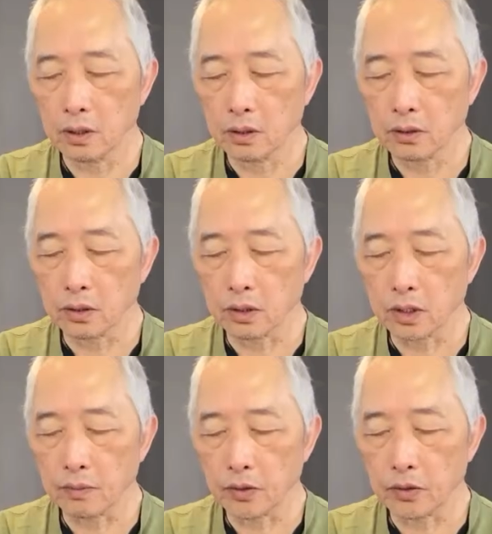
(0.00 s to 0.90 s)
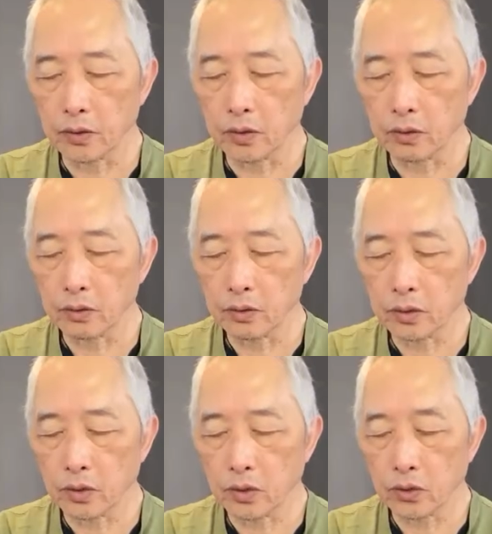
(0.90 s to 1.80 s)
to the tip of your nose,
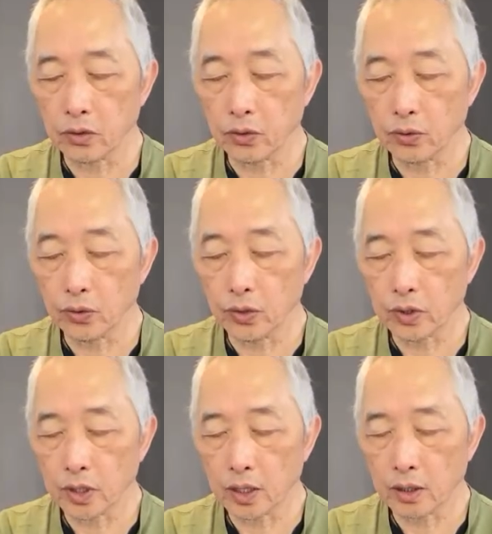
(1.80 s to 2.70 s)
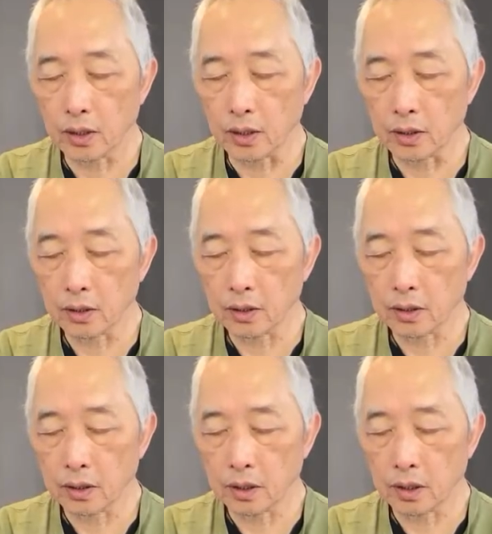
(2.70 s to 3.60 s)
through your tongue,
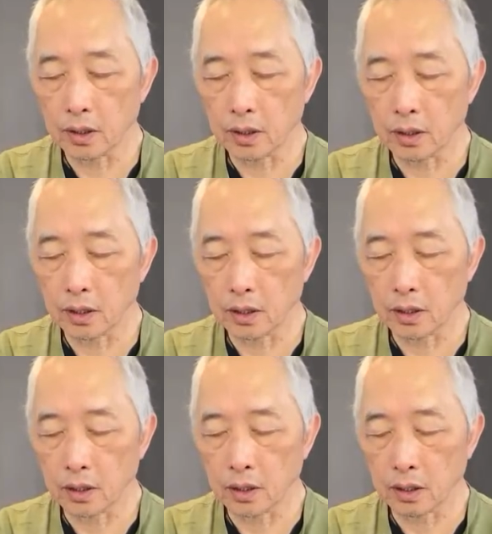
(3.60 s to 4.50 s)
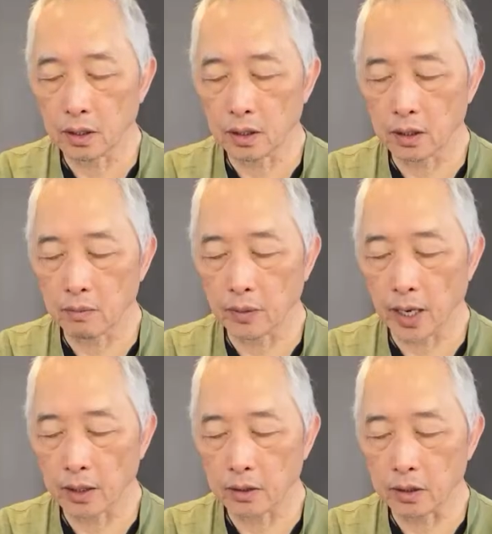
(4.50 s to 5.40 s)
and come
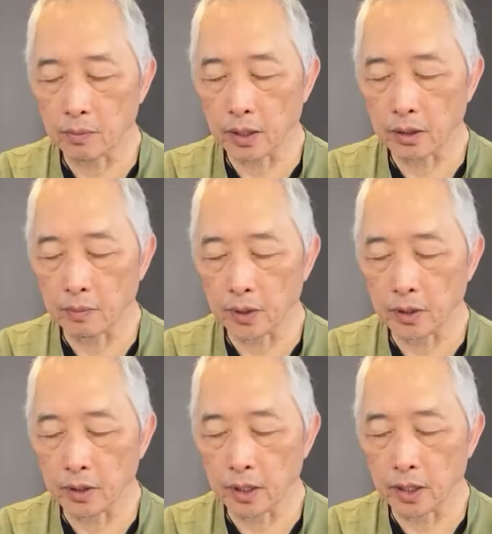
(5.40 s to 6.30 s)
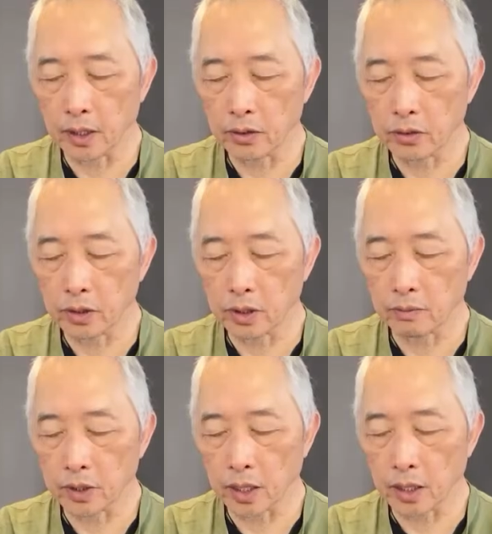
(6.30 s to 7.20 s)
back to the belly button. And as you come
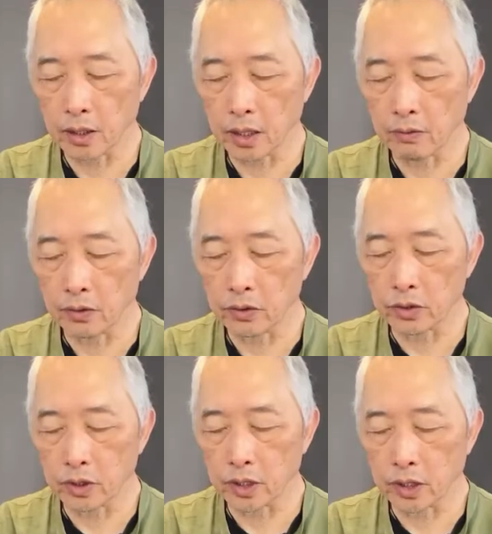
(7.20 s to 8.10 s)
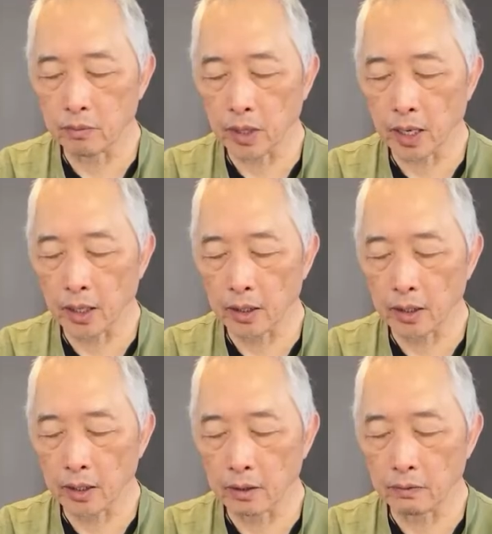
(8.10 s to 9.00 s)
down, I want you to lean back
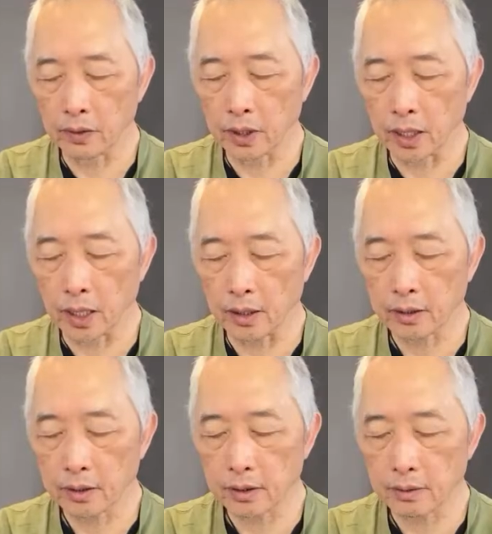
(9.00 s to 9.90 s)
and relax.